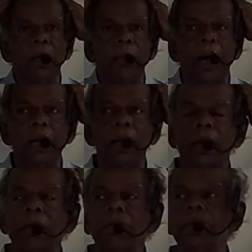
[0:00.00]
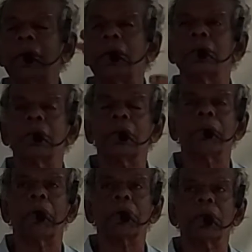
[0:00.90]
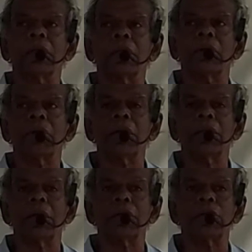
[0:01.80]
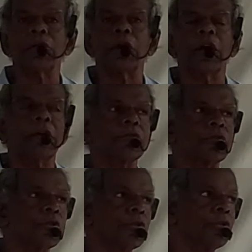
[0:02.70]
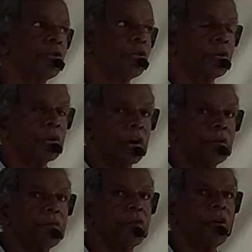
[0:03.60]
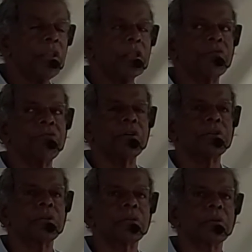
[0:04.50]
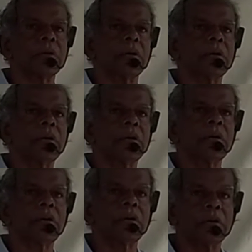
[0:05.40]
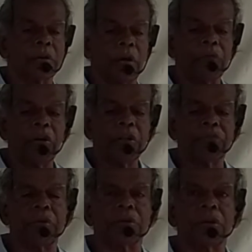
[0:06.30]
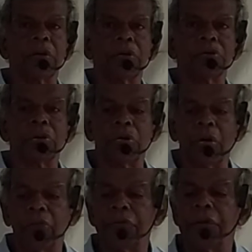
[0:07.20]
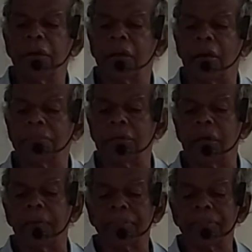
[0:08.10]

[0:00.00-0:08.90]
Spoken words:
But fear is important in a way that you have to avoid the fear. Avoid the fear. So fear comes there.